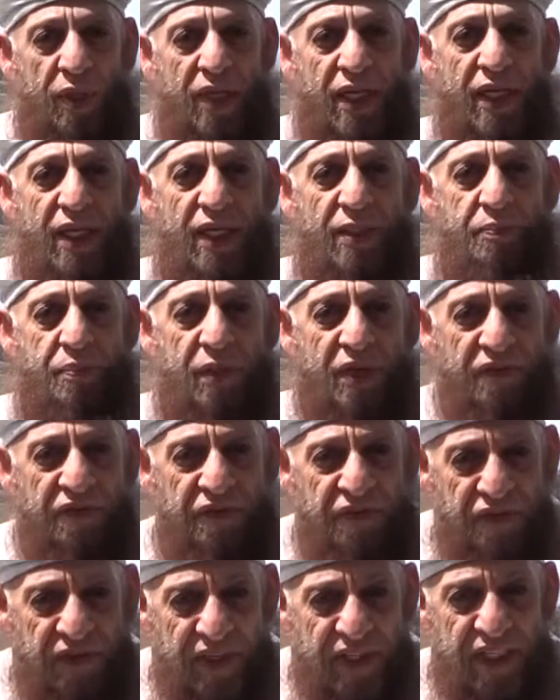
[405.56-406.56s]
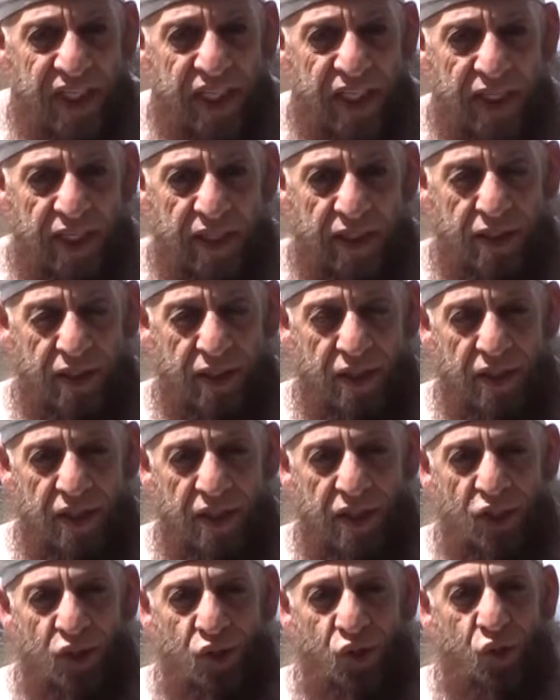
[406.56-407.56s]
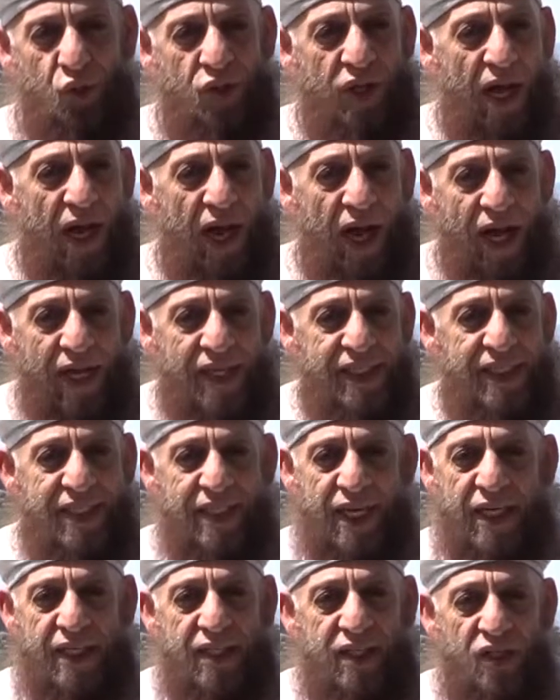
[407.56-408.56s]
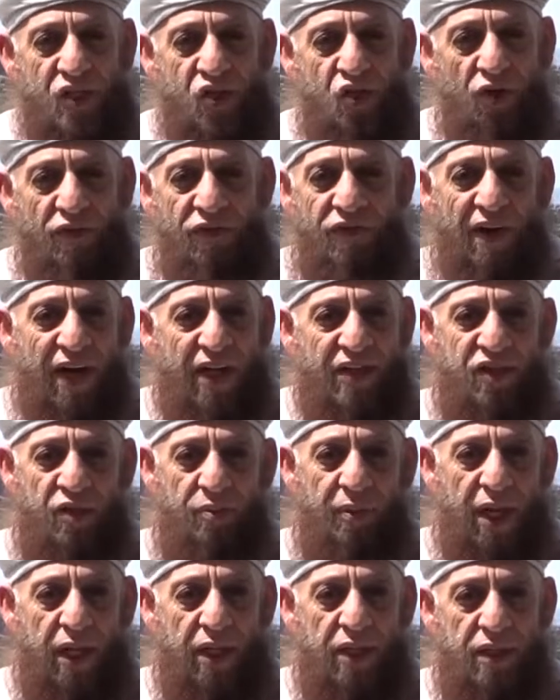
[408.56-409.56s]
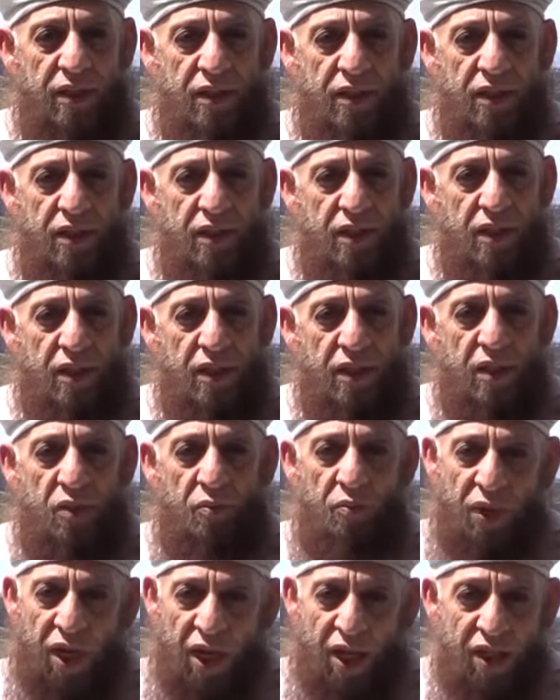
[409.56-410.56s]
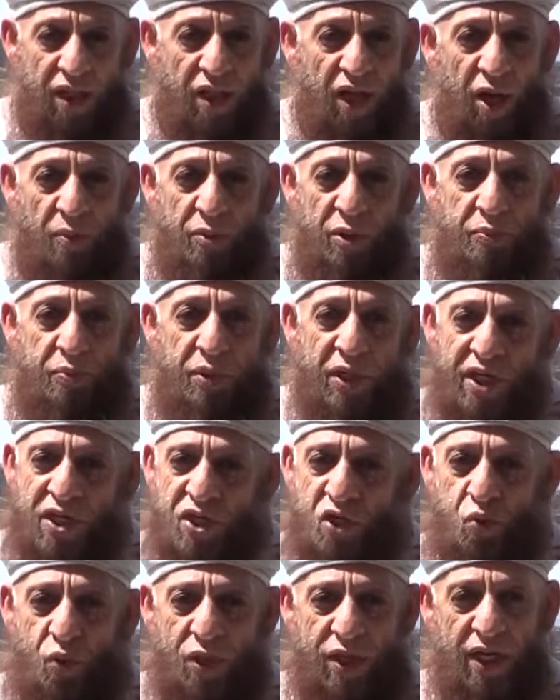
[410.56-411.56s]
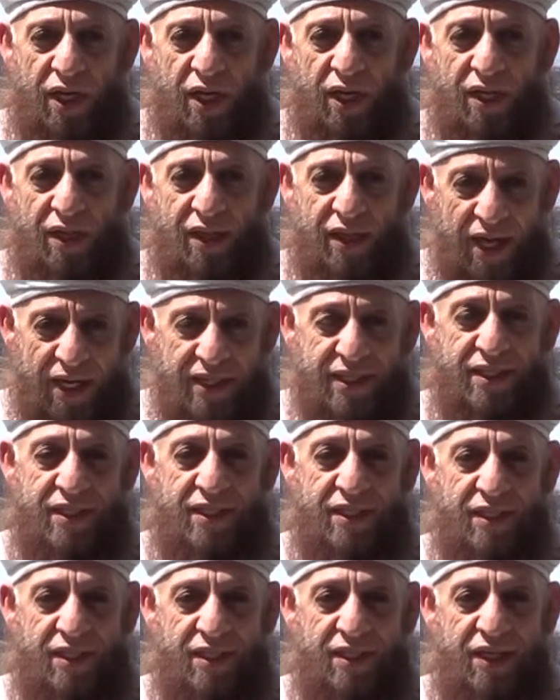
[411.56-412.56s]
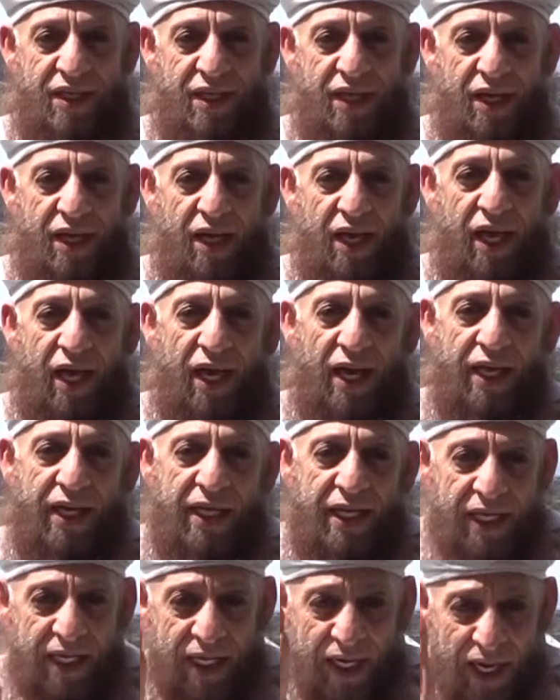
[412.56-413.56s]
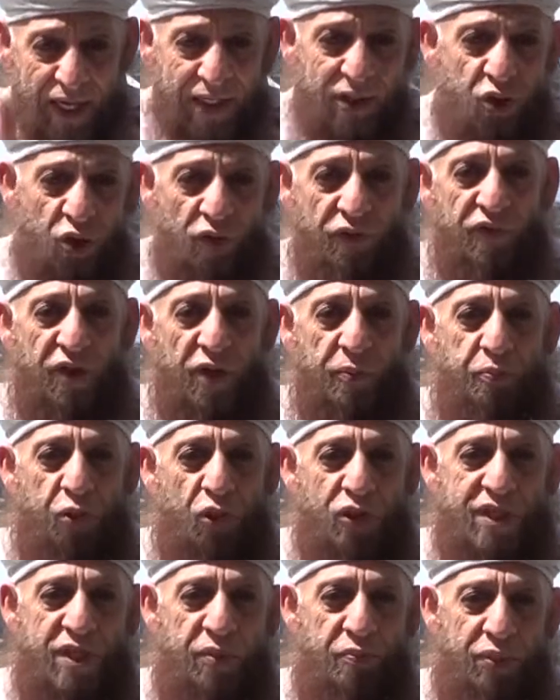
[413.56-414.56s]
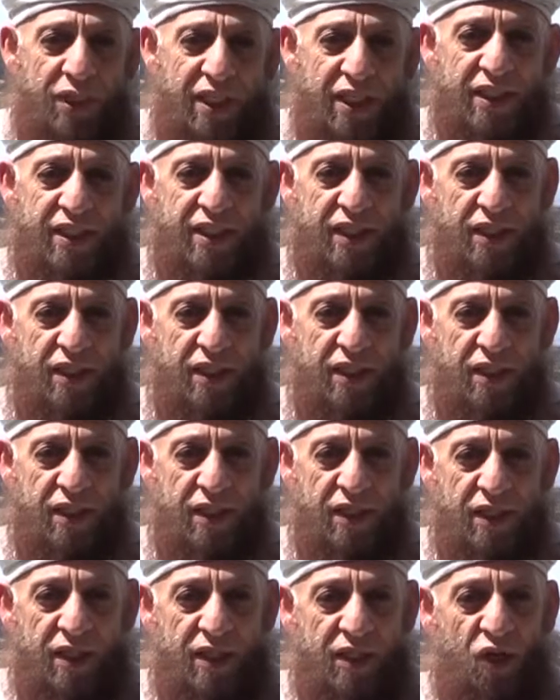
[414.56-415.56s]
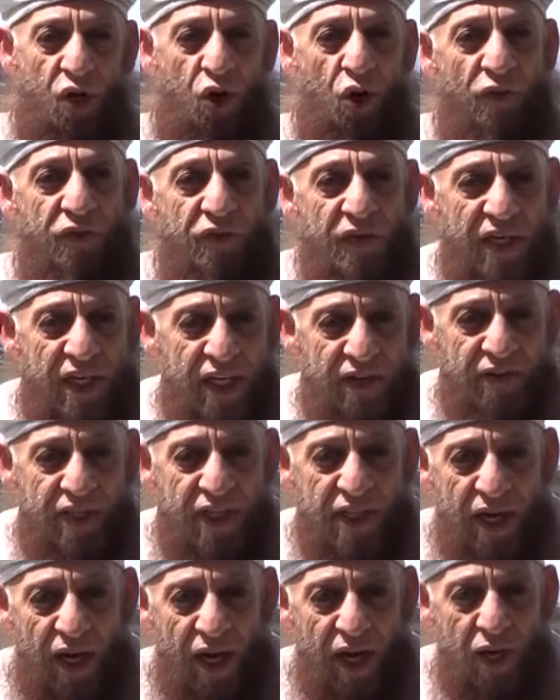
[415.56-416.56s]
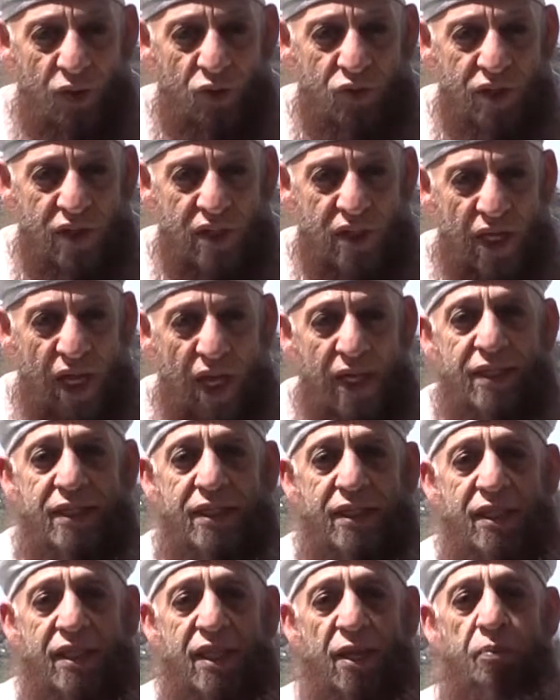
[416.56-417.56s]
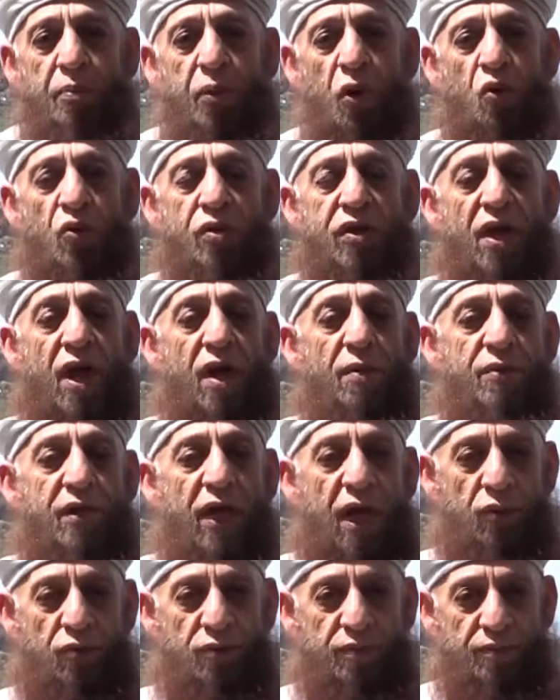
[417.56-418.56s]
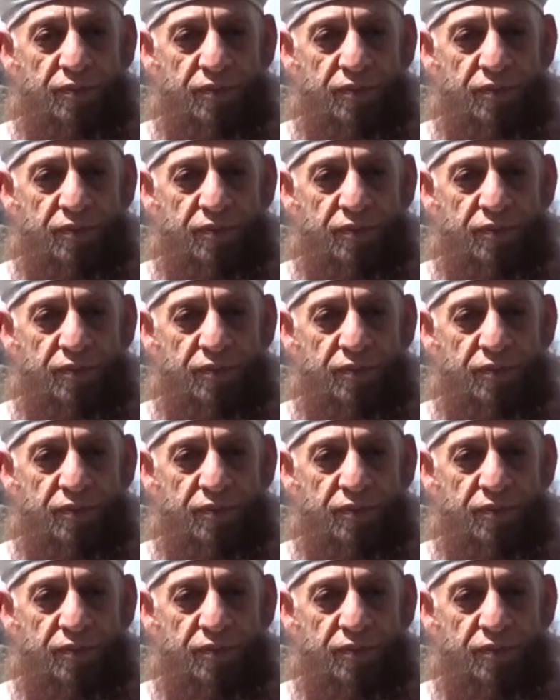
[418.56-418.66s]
be befitting to the high status of Fatima. May Allah be pleased with her. Thus, he cut off that possibility of leaving the house until they both calm down.